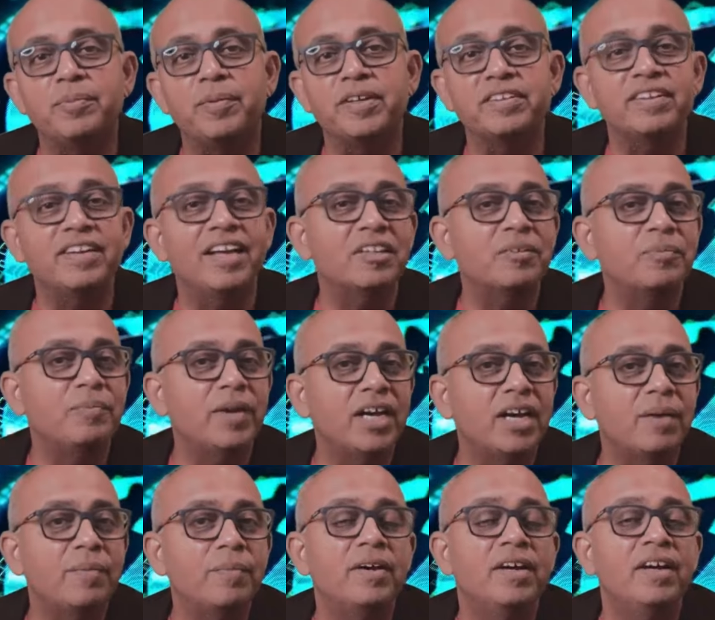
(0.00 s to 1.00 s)
has
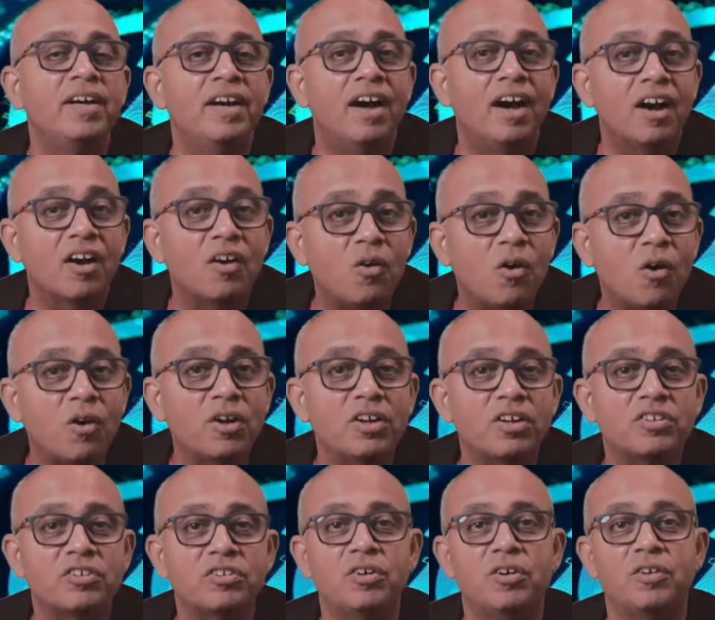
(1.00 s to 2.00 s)
become a
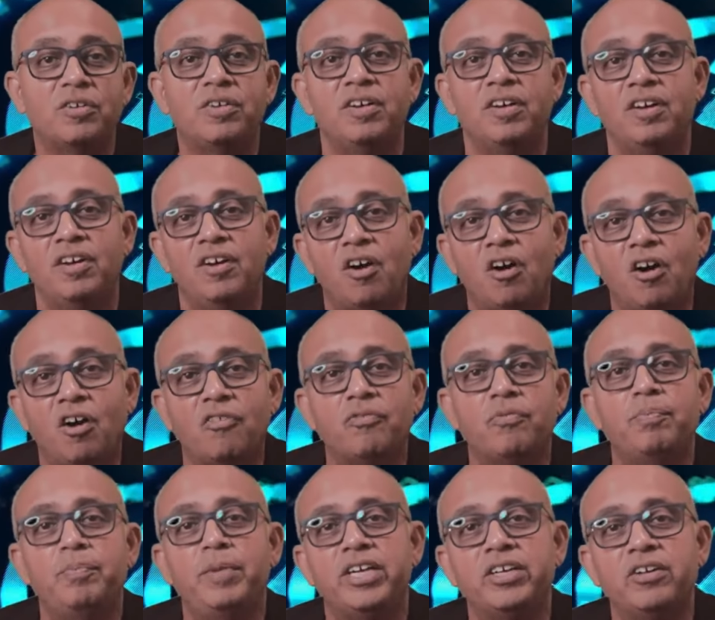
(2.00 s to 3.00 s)
cornerstone of
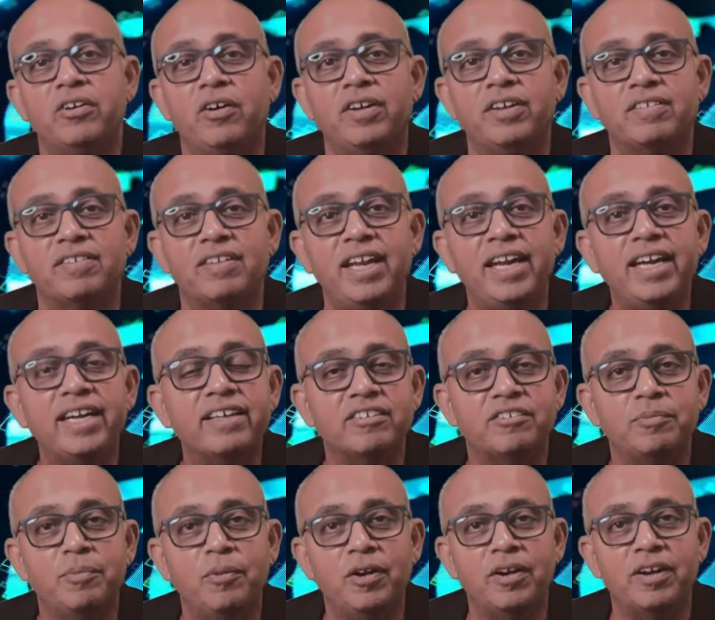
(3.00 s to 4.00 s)
Bitcoin's latest
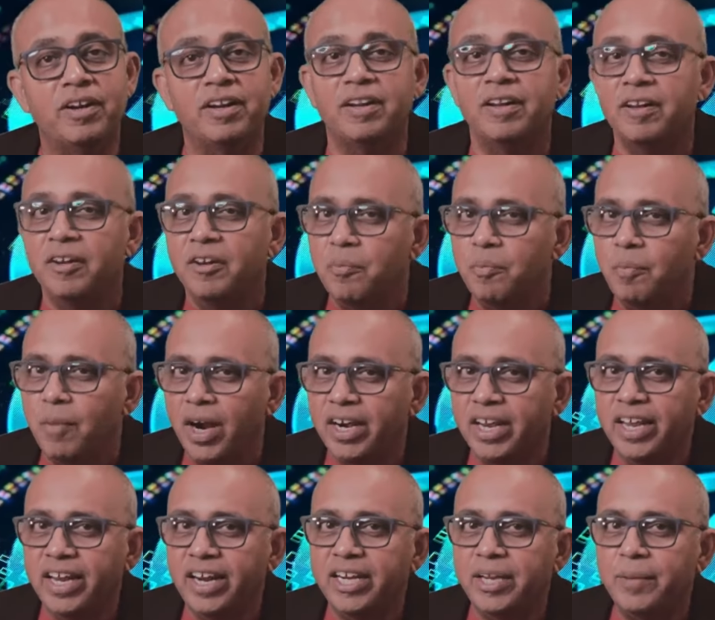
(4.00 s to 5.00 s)
bull run, marking
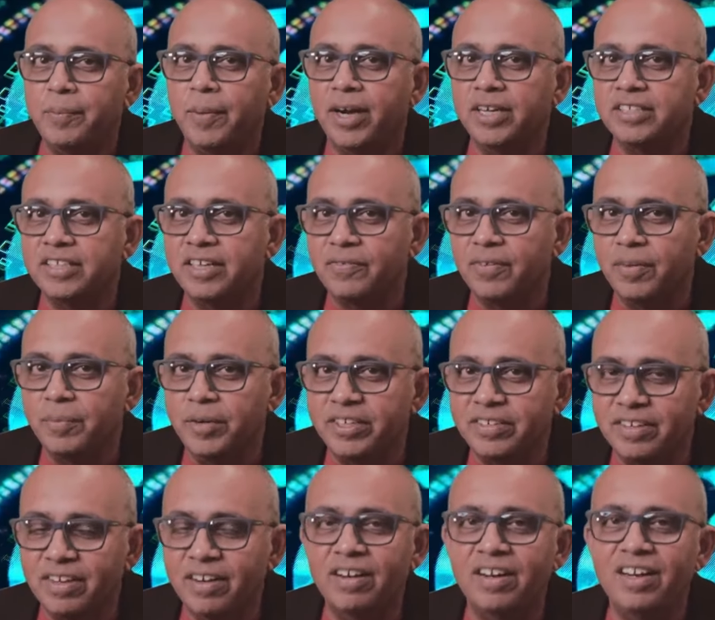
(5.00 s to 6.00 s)
a departure from its
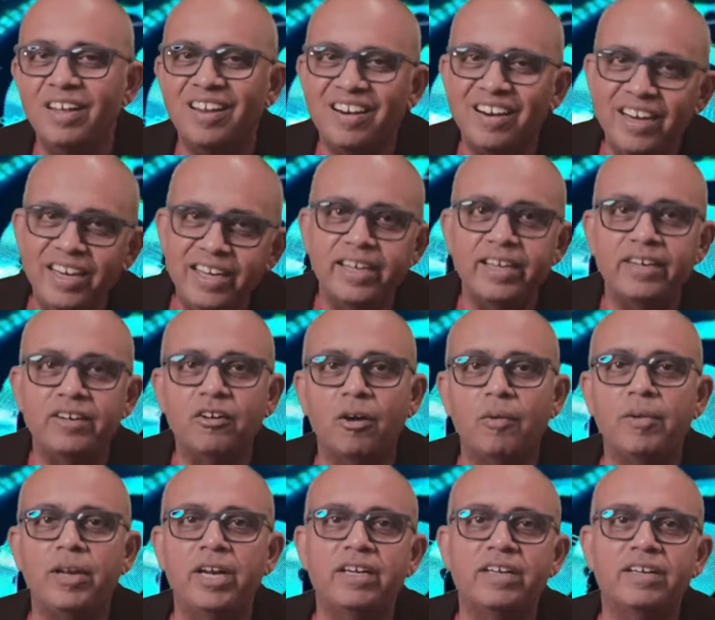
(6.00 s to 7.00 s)
earlier
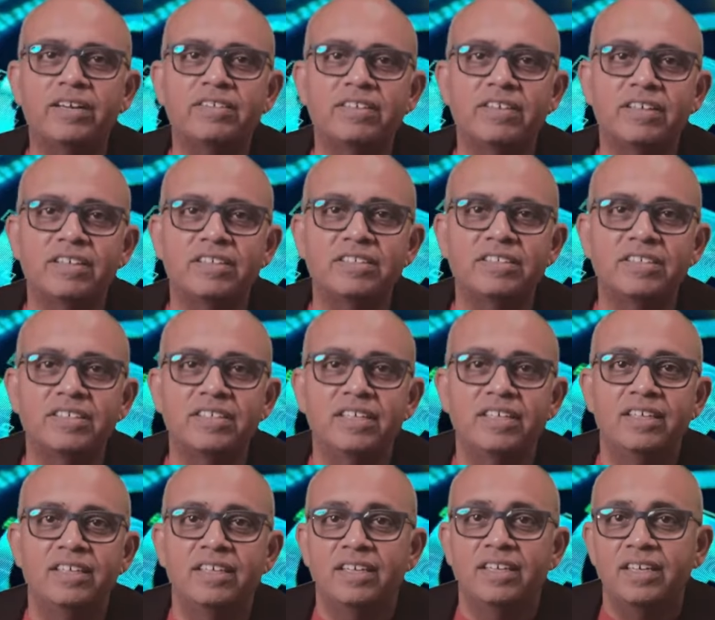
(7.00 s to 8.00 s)
retail-dominated surge.
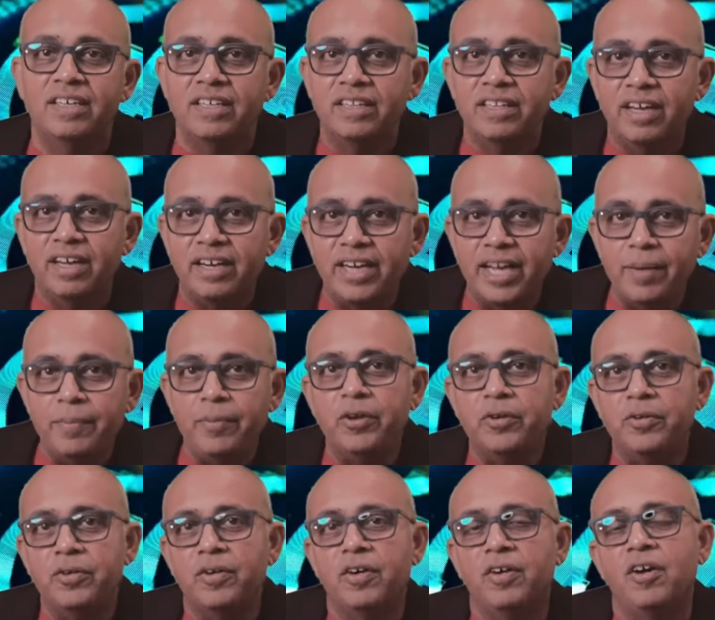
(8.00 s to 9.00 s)
The
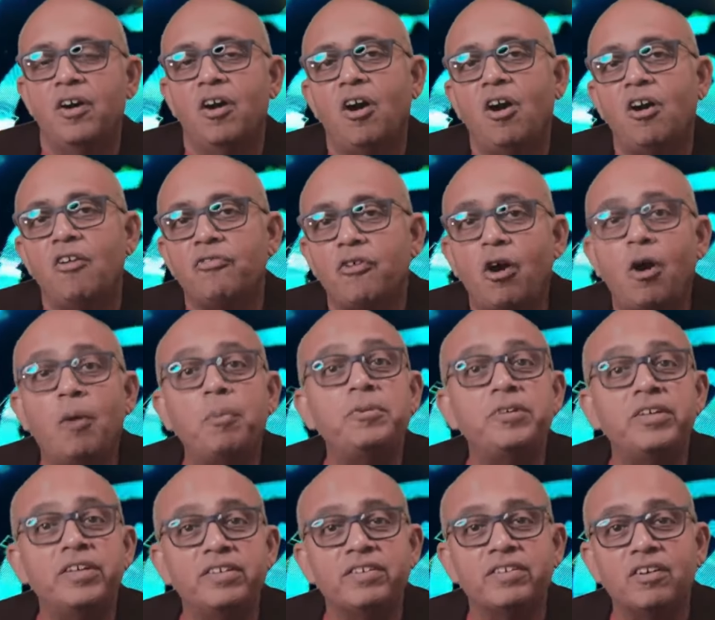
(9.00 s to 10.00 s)
debut of
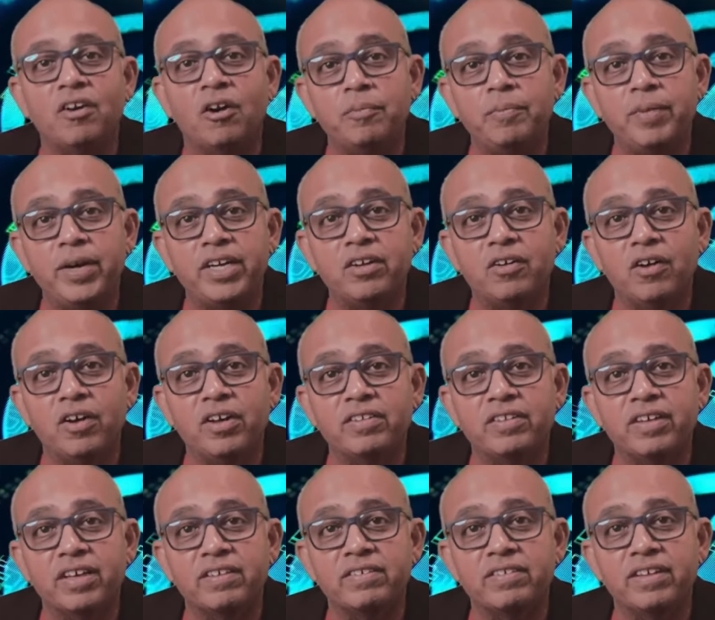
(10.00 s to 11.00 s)
options on Bitcoin's
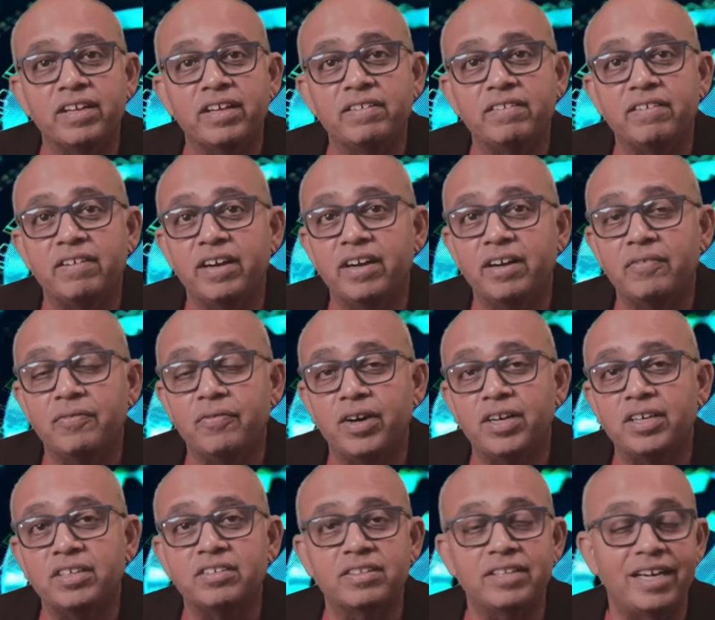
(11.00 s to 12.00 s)
exchange-traded
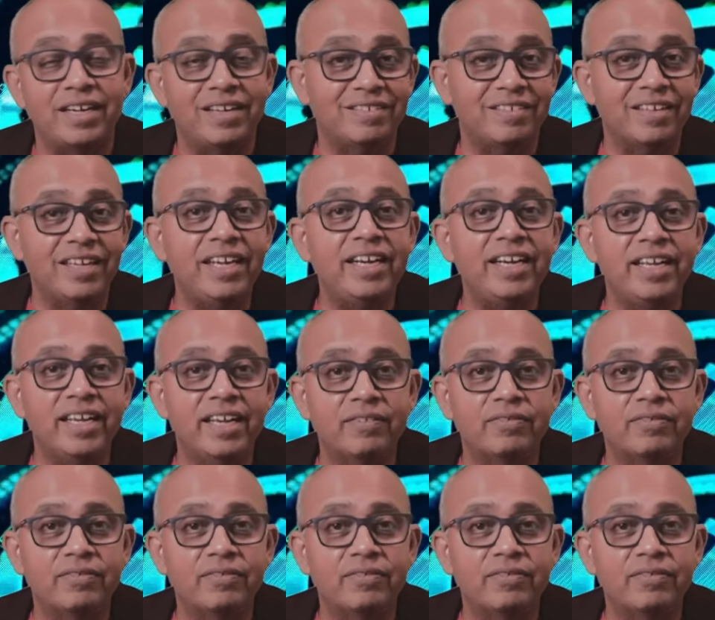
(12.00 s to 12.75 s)
funds, that is ETFs,